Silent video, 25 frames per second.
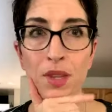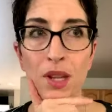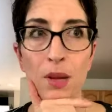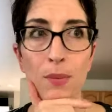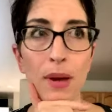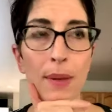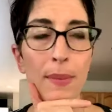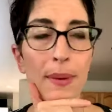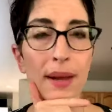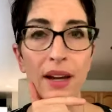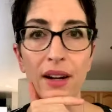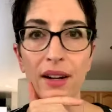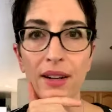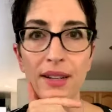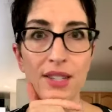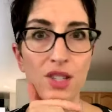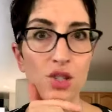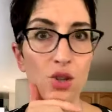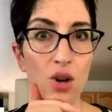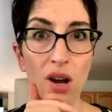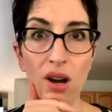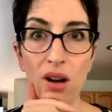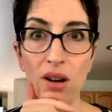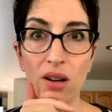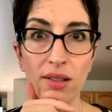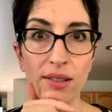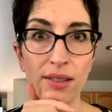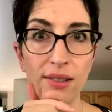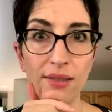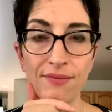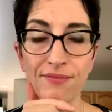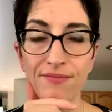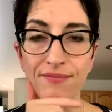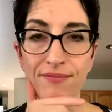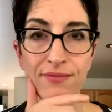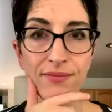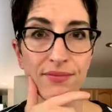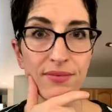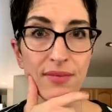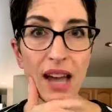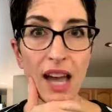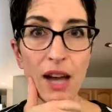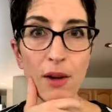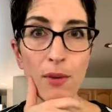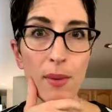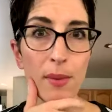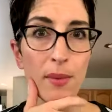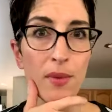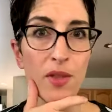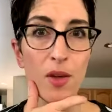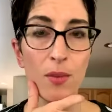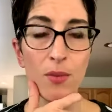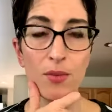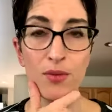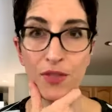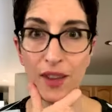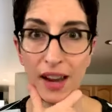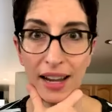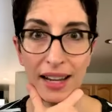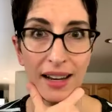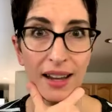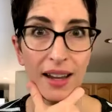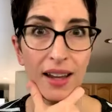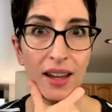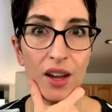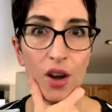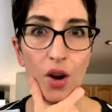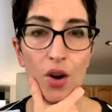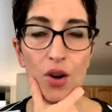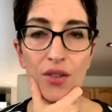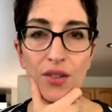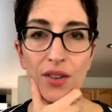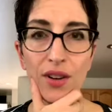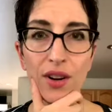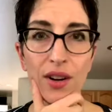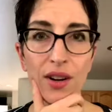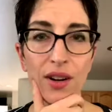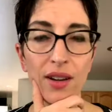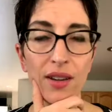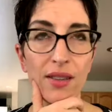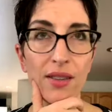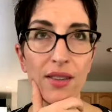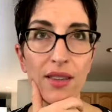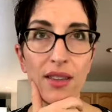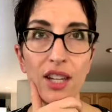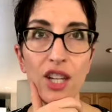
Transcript: my parents struggled. I remember them fighting over,